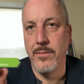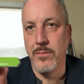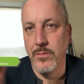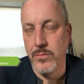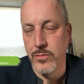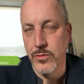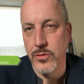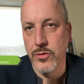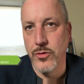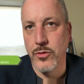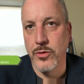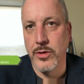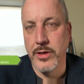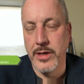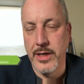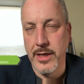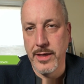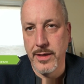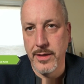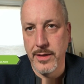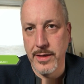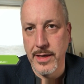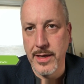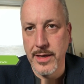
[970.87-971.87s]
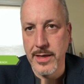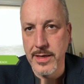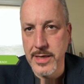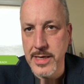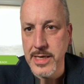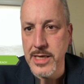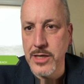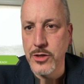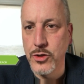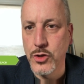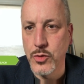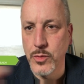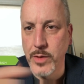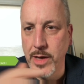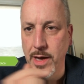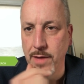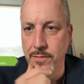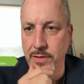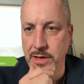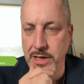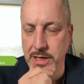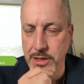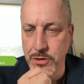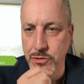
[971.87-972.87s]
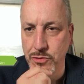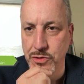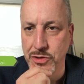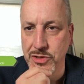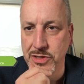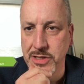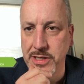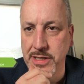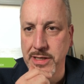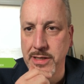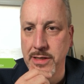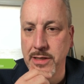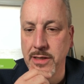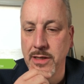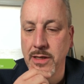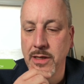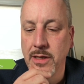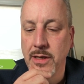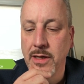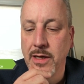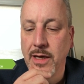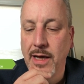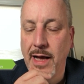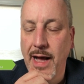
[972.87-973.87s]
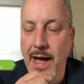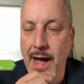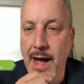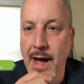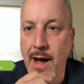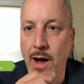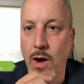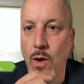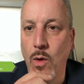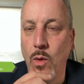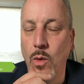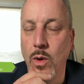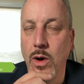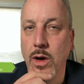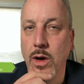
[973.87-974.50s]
certainly at NEACH, we have an interest in how